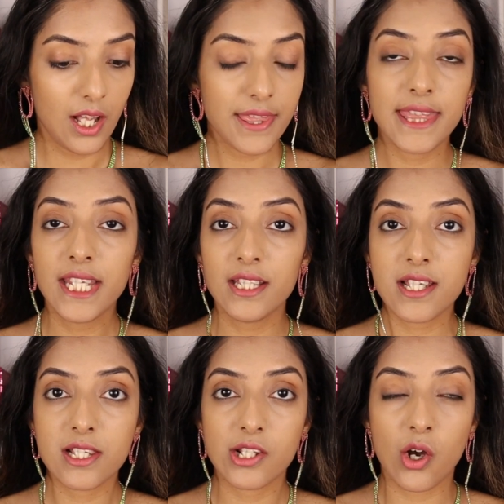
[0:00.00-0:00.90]
I think
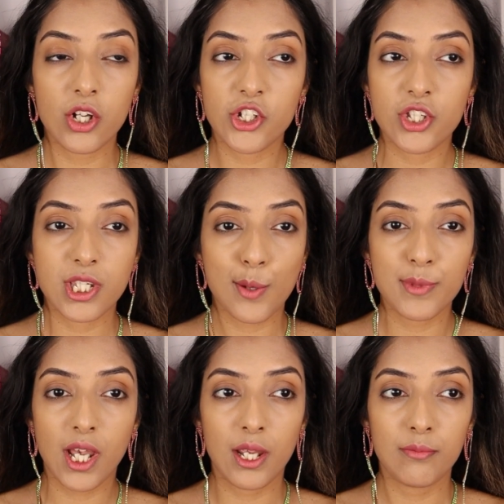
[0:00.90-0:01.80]
this launched
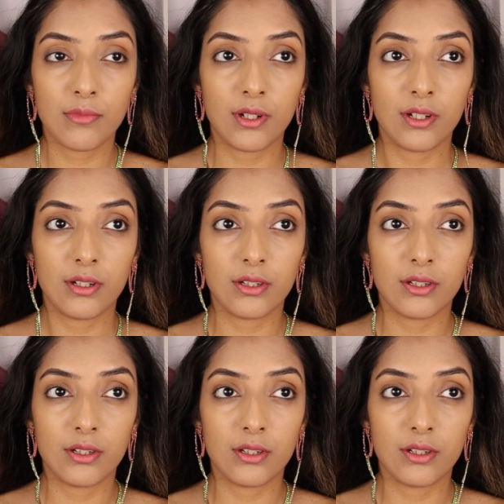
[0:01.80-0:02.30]
sometime